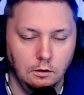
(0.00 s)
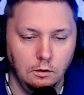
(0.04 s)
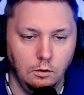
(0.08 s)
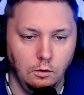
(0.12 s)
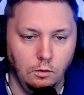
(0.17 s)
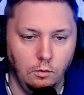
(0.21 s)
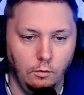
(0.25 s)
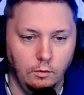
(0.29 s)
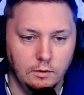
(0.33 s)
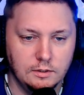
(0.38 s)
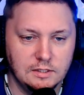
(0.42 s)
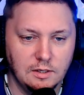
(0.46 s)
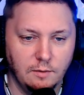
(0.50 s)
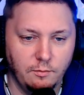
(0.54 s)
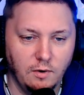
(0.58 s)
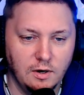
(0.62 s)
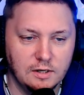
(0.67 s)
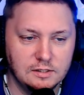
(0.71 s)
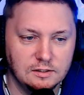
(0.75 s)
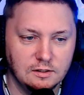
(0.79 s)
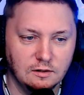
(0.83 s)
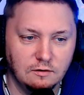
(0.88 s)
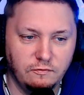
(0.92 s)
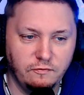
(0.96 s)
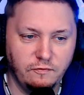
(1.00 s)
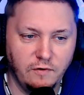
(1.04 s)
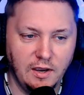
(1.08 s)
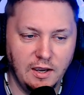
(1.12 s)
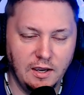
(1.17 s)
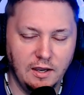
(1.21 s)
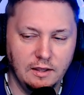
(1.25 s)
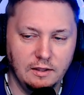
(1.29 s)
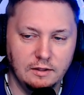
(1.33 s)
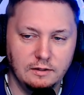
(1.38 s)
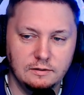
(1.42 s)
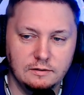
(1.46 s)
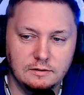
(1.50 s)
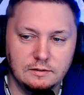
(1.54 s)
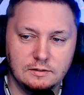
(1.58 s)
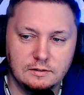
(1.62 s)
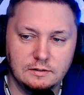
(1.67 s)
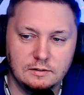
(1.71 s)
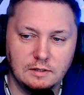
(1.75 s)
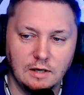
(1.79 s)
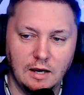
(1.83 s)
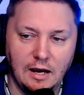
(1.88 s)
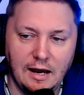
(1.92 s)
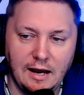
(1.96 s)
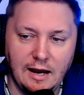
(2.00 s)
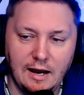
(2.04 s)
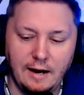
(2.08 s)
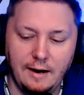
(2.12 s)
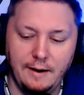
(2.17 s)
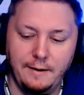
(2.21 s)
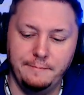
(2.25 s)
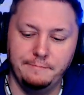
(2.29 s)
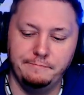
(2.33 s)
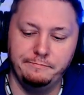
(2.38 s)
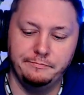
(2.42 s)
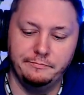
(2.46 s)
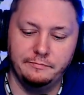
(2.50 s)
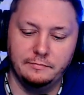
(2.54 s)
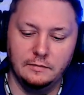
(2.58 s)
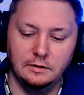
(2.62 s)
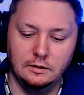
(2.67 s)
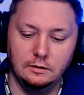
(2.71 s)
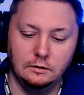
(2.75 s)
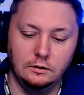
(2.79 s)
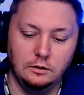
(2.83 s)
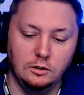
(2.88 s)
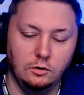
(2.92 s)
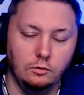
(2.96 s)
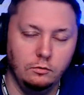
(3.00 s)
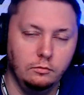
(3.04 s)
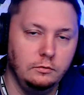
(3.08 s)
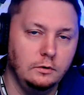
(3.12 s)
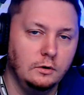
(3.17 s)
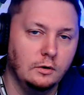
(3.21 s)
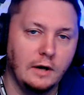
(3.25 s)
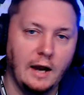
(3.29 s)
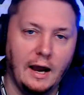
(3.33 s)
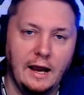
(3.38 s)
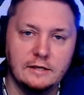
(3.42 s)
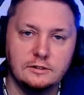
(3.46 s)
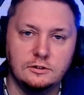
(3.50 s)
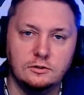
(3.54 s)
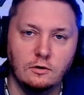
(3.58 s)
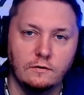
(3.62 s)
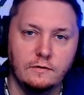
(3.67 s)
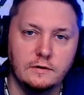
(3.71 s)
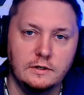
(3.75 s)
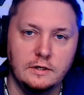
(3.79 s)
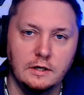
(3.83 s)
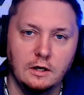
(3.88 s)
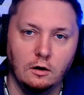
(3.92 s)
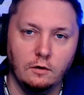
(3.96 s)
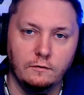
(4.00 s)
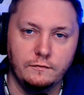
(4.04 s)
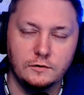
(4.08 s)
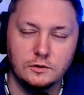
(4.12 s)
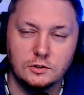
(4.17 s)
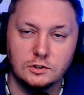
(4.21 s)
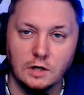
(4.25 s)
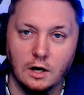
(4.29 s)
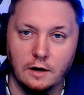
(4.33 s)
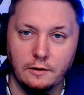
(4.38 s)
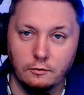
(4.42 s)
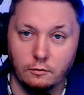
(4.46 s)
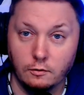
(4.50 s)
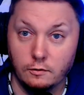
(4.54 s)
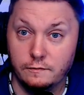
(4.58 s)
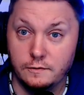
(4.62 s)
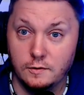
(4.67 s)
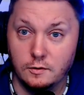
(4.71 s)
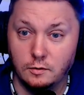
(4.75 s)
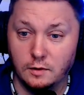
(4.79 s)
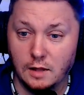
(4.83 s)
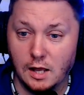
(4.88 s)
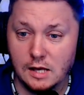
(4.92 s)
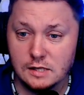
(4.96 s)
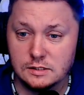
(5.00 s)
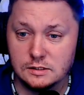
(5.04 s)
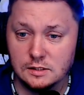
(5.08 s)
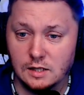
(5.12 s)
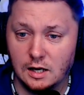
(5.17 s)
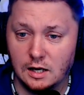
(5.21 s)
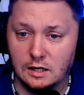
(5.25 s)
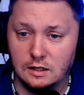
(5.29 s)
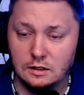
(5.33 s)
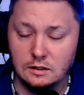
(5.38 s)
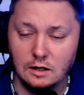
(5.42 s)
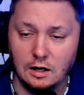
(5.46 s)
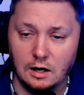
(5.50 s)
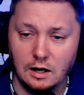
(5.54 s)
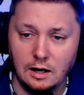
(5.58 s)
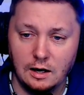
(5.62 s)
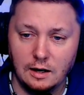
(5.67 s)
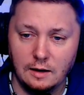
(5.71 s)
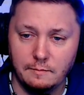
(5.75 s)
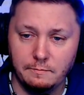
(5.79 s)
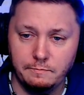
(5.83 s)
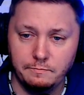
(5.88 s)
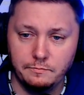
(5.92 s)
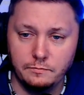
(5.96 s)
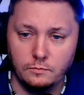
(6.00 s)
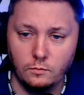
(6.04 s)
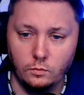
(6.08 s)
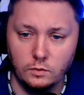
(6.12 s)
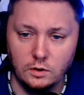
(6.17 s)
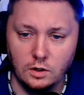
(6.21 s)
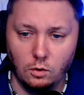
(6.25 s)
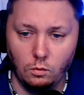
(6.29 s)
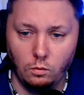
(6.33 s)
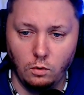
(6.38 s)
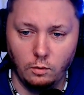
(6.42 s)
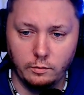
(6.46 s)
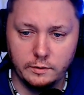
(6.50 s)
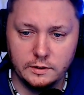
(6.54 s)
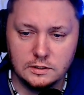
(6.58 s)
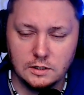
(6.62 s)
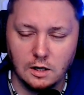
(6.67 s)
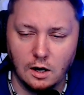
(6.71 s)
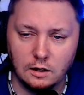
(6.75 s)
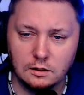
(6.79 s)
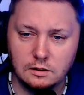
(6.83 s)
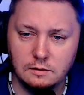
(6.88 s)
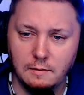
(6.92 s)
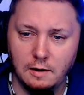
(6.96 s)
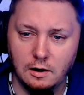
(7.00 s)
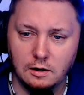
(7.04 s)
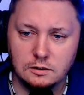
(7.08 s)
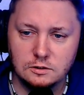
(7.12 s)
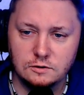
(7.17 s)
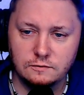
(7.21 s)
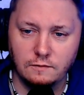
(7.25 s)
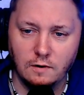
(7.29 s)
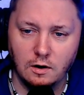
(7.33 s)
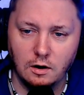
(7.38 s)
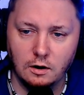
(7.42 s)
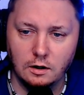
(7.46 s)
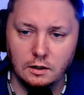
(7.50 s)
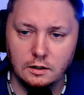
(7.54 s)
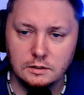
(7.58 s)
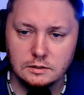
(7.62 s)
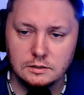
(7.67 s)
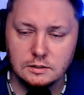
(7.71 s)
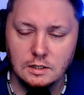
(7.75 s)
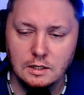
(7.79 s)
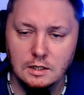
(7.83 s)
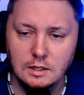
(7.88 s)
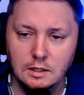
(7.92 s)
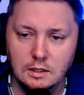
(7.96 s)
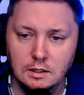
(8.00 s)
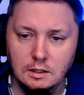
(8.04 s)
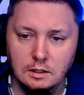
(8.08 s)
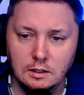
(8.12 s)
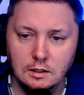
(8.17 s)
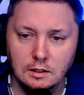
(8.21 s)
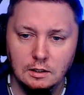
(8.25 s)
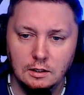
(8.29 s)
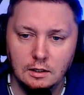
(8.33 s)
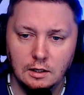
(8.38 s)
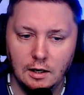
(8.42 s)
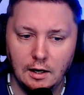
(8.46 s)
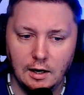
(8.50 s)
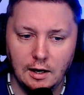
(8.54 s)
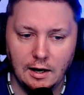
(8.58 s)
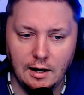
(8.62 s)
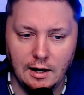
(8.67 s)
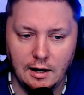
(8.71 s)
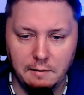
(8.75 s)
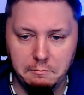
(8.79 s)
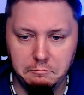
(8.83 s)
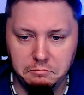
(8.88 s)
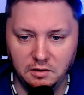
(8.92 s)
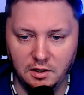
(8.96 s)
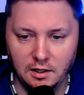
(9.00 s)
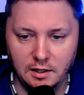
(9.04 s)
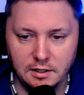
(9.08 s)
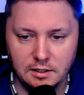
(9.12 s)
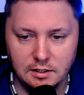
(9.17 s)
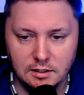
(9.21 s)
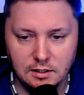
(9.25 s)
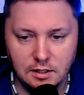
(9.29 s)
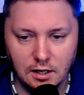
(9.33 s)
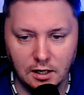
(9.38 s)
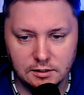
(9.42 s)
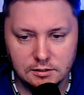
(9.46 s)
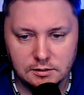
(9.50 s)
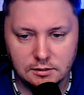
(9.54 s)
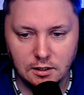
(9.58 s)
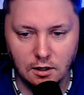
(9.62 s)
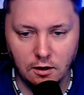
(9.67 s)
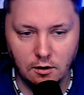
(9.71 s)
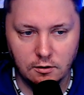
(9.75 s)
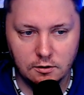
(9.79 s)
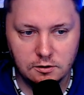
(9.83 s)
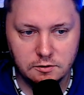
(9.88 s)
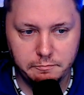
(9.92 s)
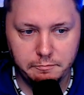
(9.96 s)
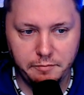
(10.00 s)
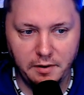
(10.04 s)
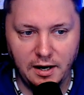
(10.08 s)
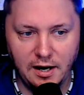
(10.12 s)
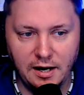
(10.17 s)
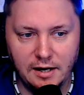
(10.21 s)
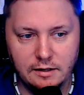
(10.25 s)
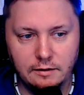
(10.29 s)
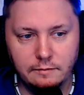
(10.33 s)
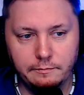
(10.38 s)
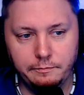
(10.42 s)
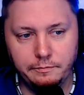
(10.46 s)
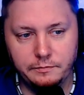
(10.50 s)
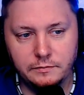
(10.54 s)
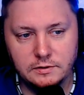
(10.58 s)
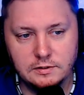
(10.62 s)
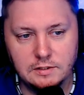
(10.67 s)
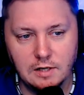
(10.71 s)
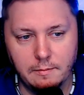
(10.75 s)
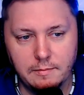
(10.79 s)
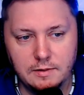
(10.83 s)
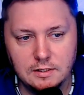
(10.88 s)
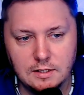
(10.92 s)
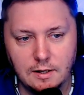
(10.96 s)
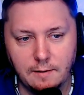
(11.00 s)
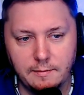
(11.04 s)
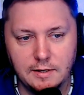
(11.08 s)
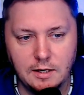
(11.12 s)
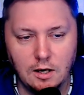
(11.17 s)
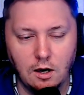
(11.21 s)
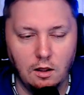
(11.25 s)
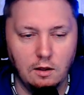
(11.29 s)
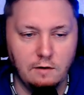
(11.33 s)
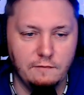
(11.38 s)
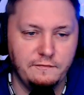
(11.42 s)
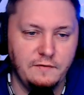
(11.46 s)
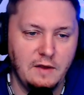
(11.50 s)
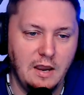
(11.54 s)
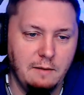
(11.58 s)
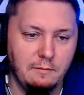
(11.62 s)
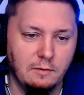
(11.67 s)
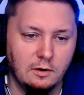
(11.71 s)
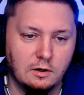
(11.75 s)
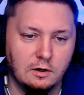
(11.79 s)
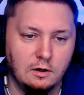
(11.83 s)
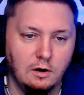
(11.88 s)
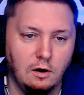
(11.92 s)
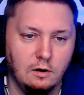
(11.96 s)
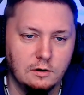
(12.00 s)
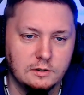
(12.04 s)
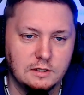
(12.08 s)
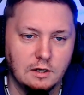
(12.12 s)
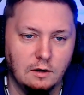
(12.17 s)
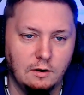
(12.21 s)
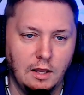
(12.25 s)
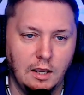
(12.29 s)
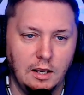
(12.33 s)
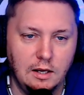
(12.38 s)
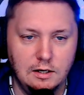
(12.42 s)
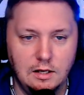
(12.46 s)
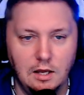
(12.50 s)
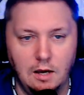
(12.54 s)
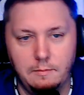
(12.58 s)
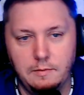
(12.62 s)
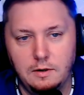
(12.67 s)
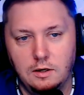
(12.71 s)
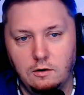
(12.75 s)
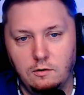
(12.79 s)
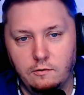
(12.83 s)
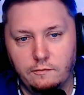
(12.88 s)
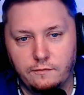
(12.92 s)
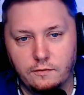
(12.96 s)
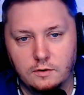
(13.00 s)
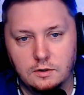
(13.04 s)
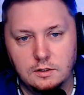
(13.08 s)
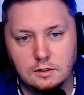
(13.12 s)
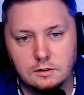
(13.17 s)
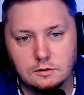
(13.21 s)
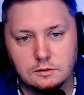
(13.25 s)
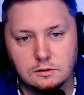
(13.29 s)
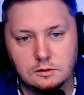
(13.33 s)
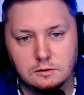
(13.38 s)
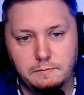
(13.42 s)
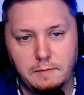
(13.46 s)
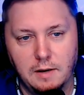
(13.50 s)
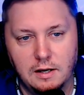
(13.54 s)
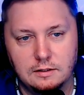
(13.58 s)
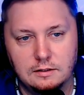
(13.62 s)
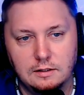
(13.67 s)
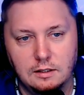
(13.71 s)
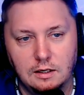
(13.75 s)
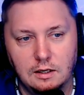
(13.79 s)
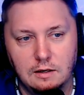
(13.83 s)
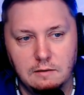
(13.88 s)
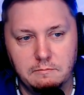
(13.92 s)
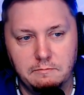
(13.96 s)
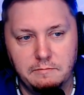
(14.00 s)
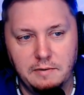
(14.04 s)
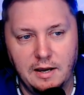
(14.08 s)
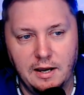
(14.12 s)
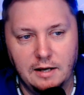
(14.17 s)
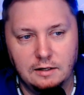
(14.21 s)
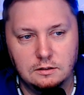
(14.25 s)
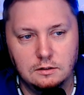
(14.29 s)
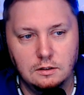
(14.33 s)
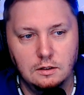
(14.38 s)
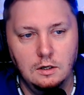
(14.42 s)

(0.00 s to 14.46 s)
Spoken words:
What's up, wrestling fans? You guys know the deal. If you saw the review last night, you know what we talked about as far as blood and guts goes. But WWE Hall of Famer calls out AEW for disrespecting Impact